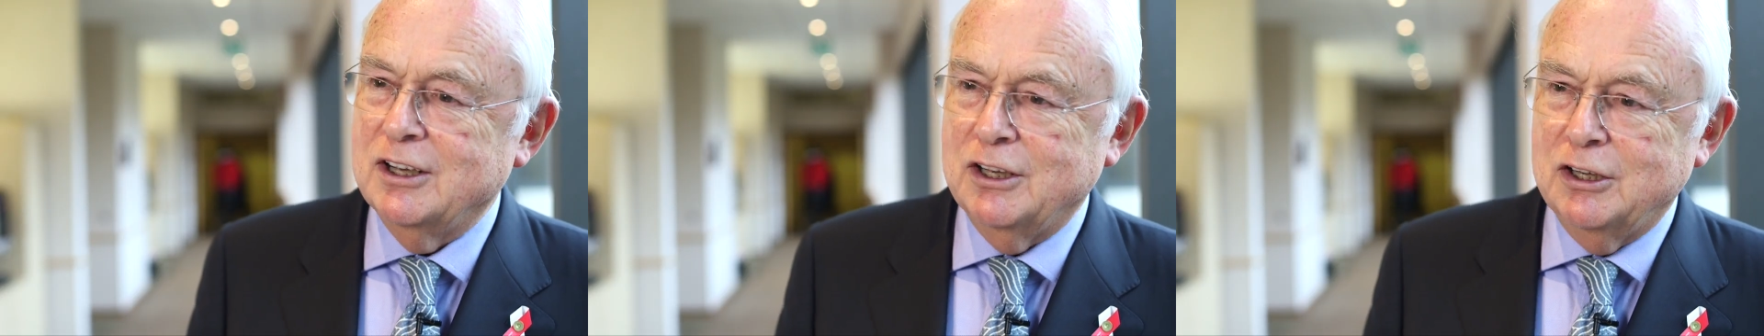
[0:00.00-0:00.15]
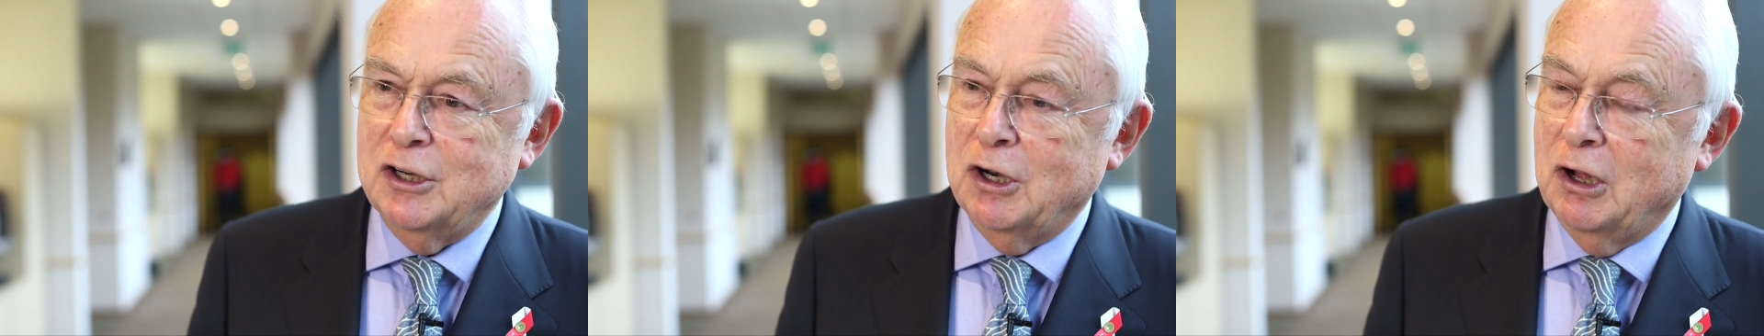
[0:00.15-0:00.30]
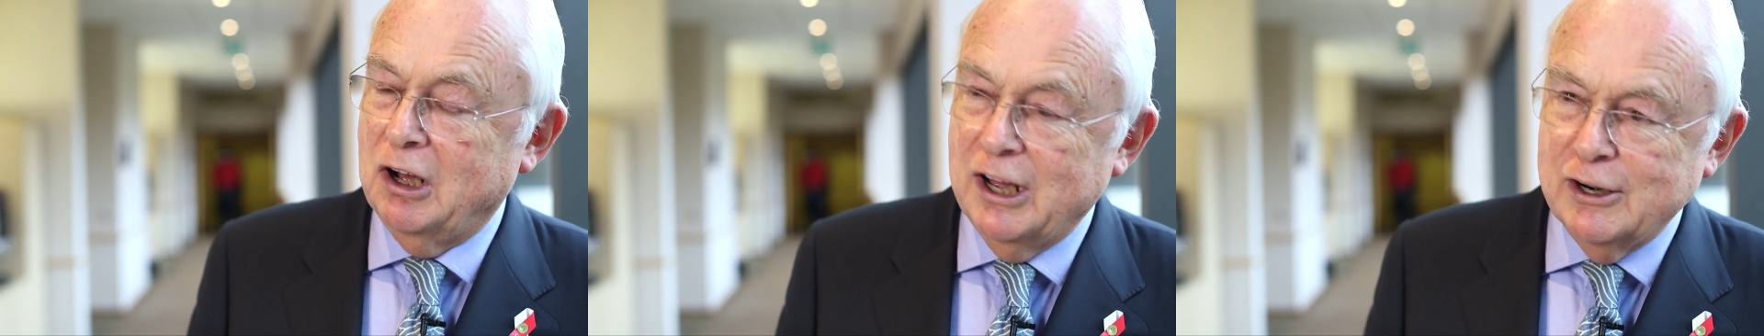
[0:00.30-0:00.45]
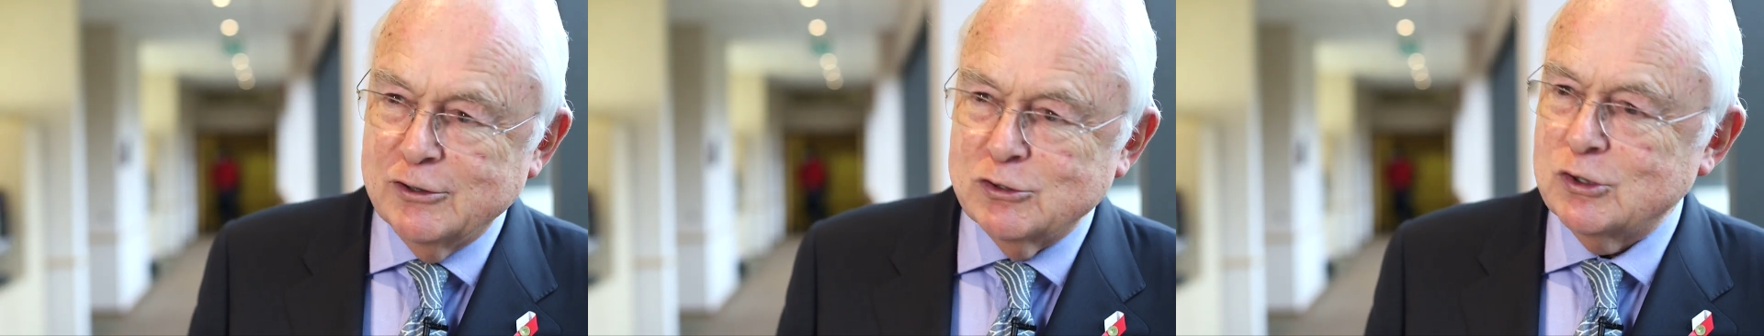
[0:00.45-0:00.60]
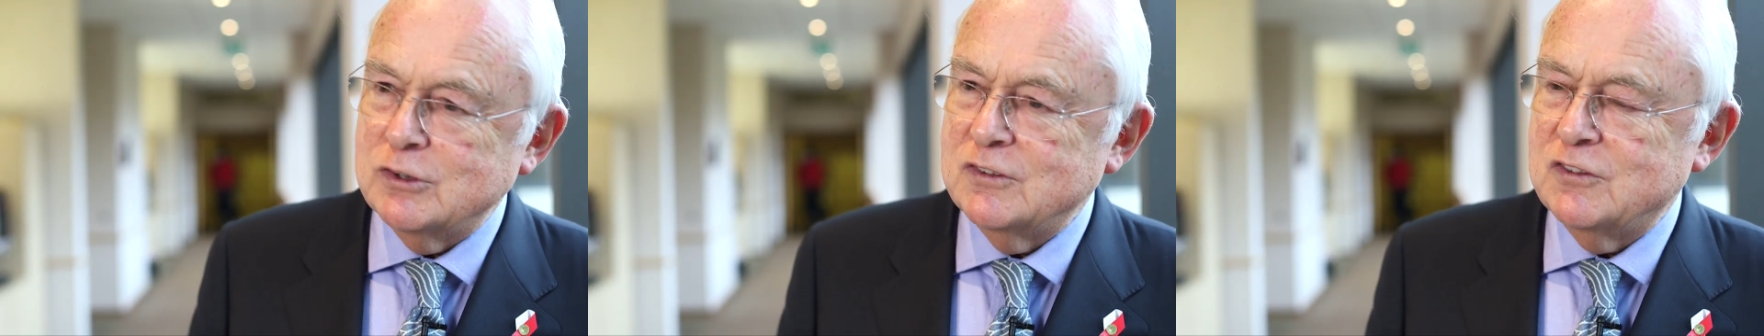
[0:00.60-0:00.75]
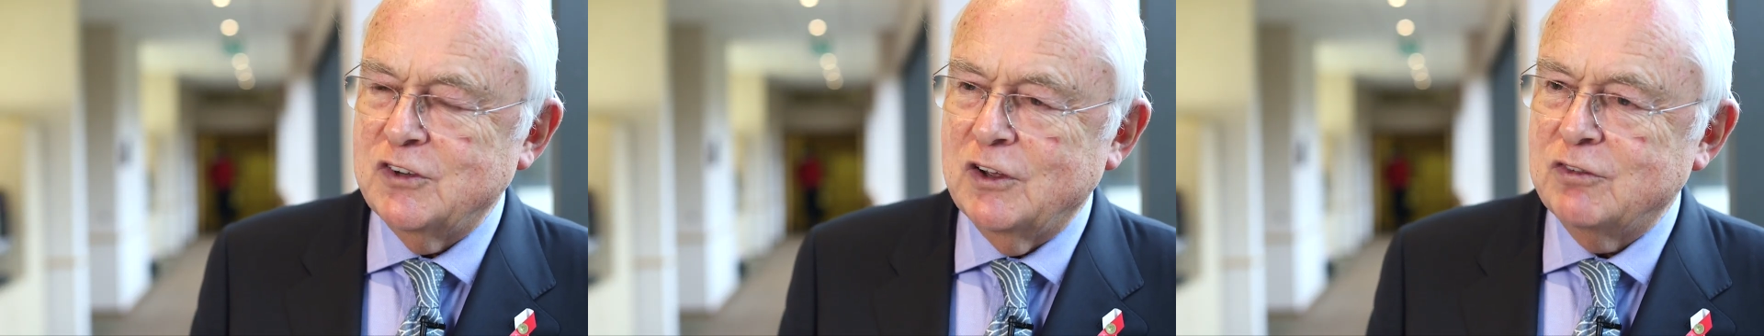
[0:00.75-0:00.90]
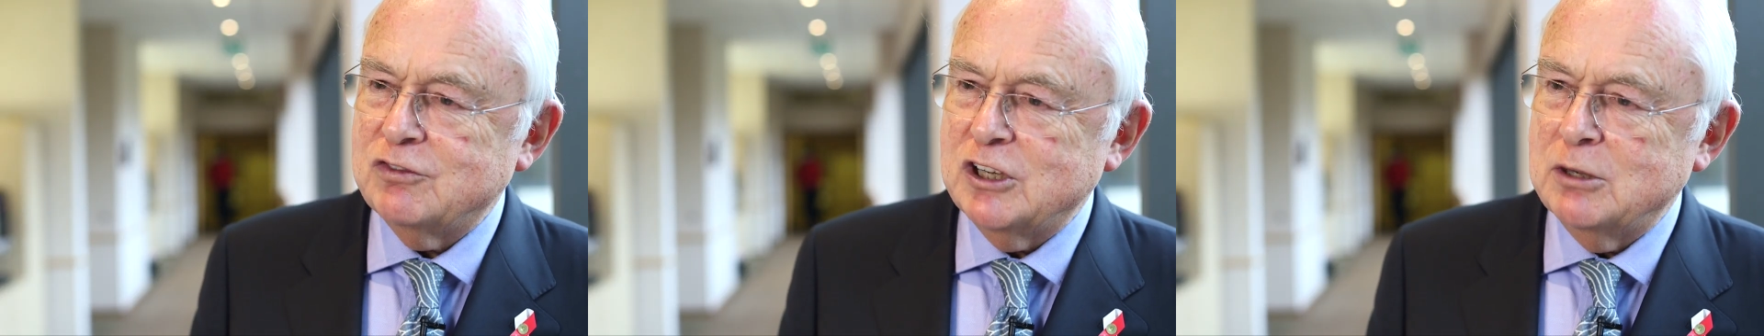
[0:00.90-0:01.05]
you know,
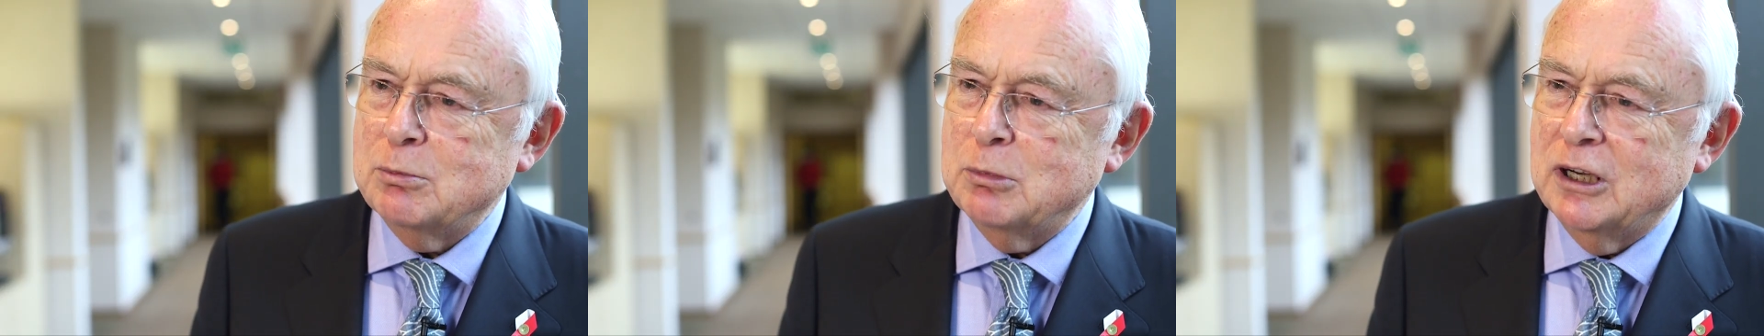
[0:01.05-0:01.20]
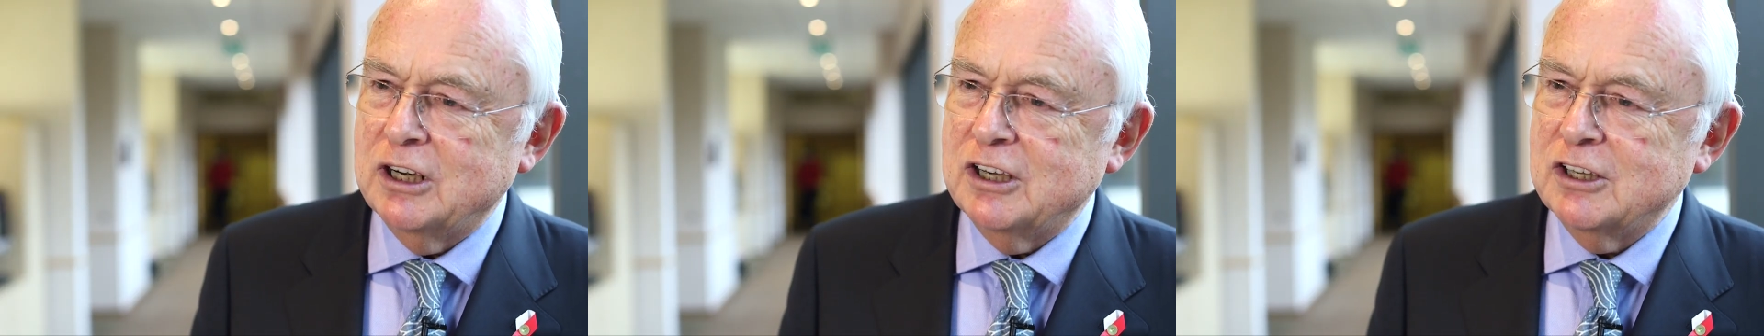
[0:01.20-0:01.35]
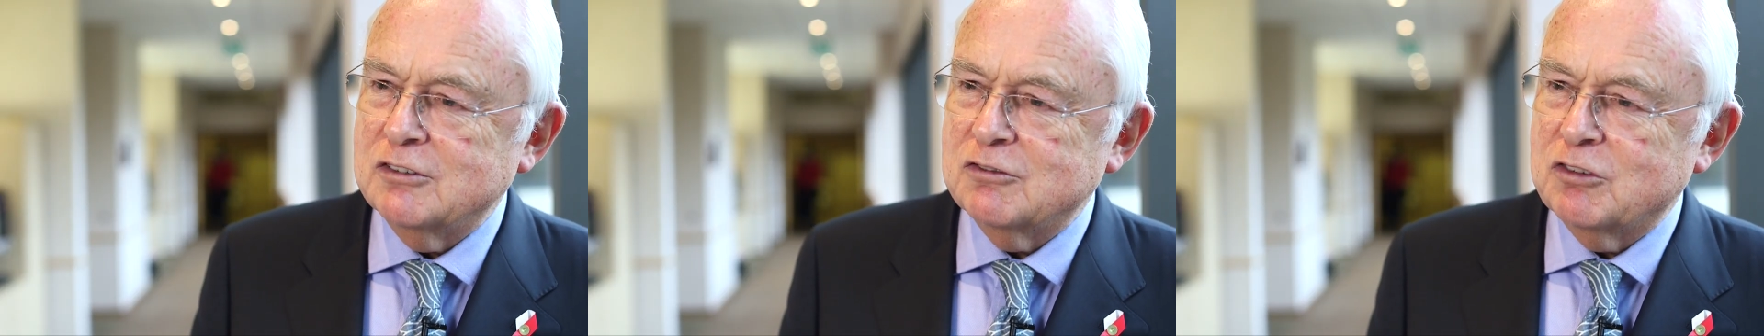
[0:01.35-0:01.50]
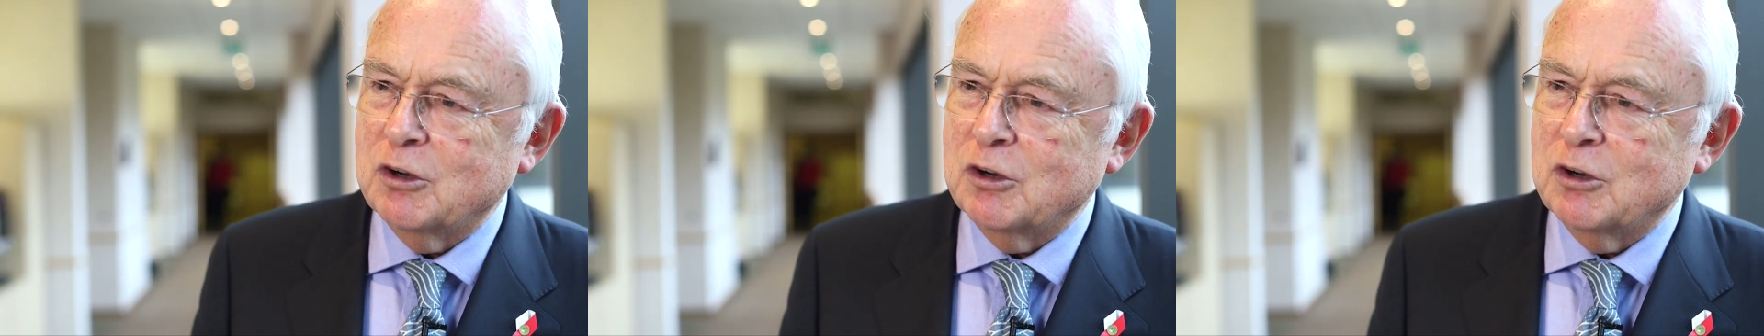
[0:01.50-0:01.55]
£150 million